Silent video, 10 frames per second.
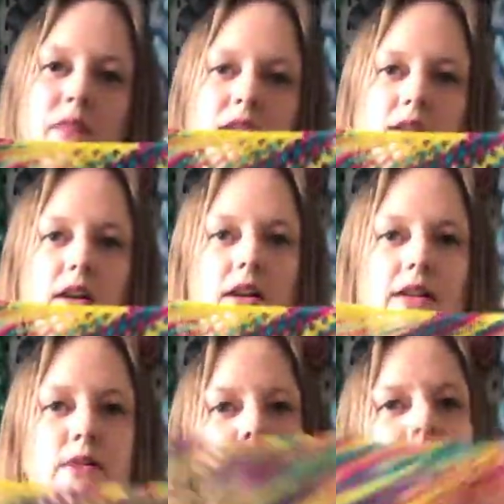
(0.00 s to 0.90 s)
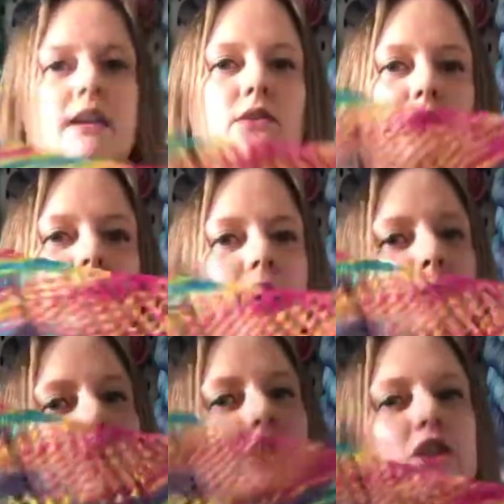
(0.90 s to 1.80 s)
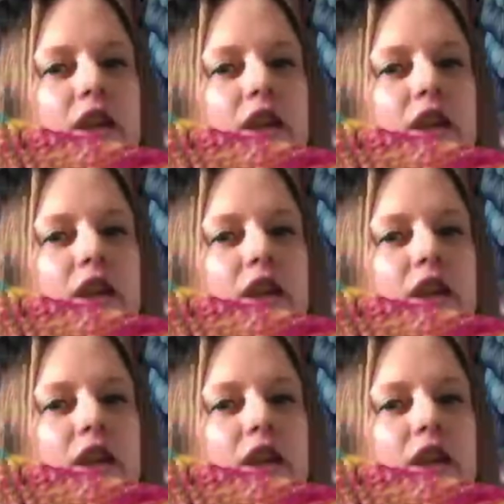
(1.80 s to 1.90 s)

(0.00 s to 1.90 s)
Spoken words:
So this one is called Night Watch,